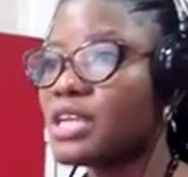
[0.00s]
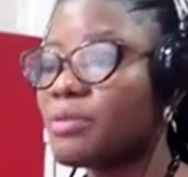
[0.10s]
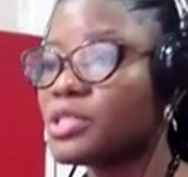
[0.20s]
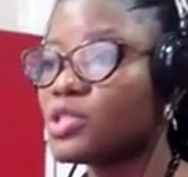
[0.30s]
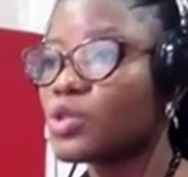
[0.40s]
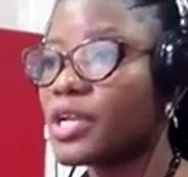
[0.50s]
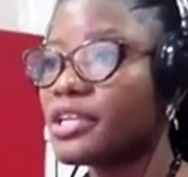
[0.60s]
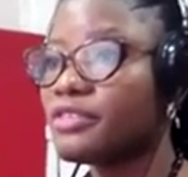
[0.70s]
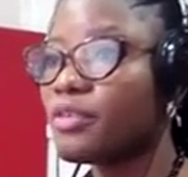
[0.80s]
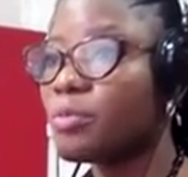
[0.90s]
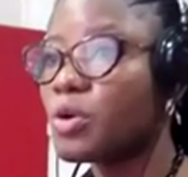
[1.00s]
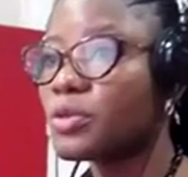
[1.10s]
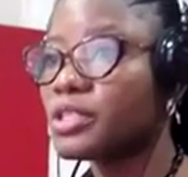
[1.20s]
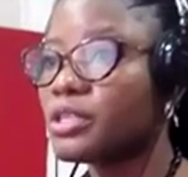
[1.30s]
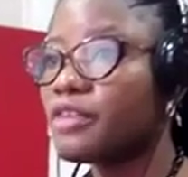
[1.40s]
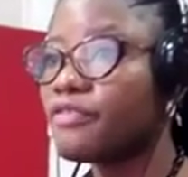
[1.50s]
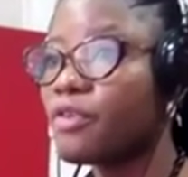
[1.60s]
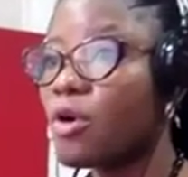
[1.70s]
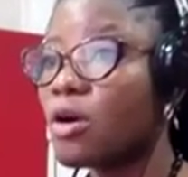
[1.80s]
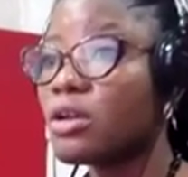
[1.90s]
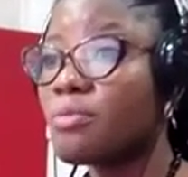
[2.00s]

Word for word: have been striking for more than a, four,